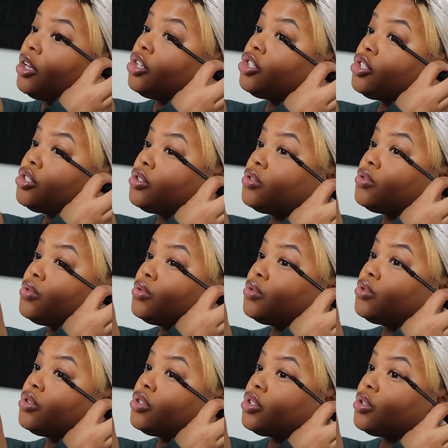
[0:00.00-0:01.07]

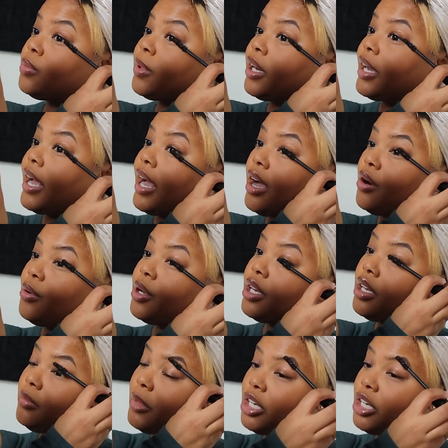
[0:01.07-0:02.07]
shoes to work out in,